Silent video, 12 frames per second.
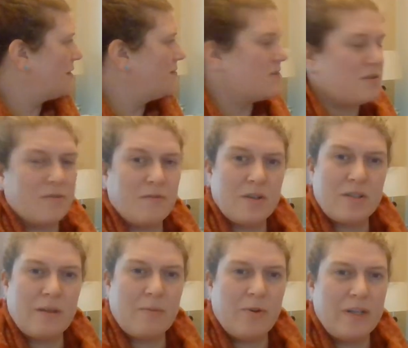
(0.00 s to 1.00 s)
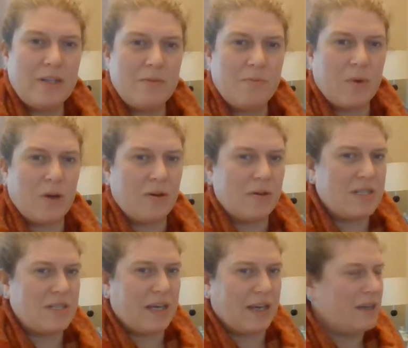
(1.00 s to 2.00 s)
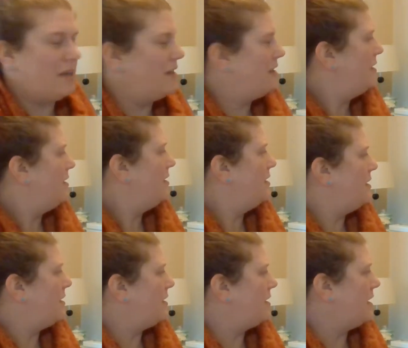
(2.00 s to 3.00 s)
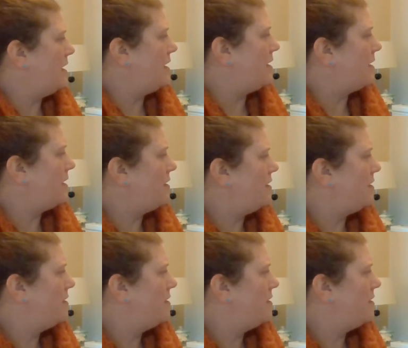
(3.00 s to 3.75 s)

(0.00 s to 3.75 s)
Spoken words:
So first I'm going to go say 9